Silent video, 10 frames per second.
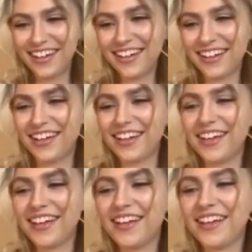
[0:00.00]

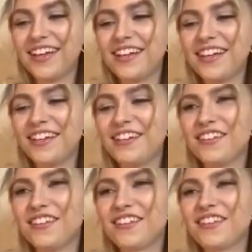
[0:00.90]

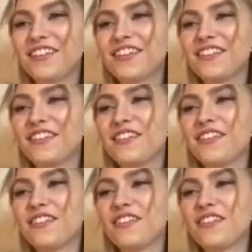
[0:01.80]
(silent)